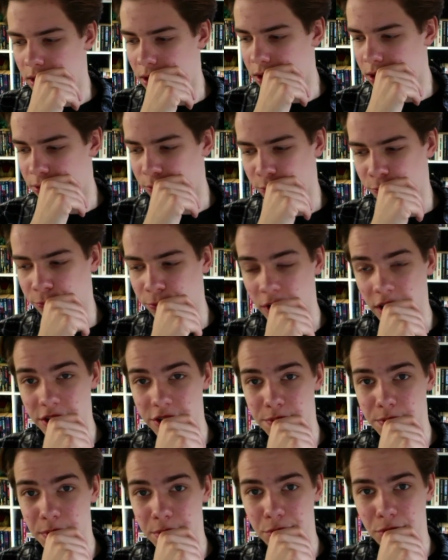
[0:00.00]
You French
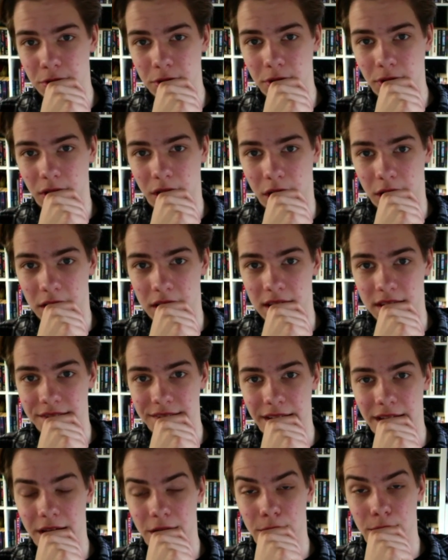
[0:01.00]
people are lucky as
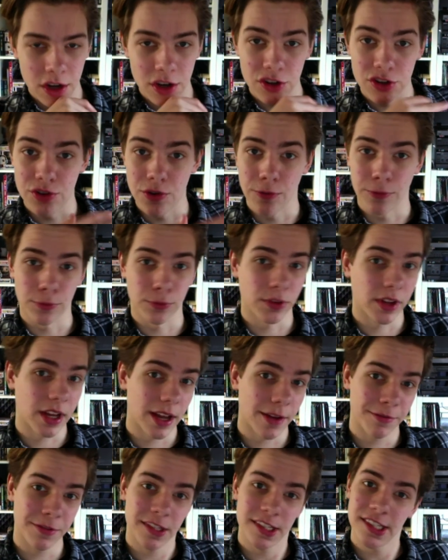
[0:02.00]
hell. Je voulais
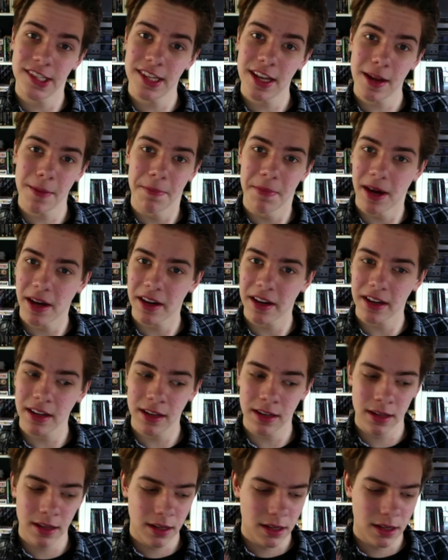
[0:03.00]
visiter Paris.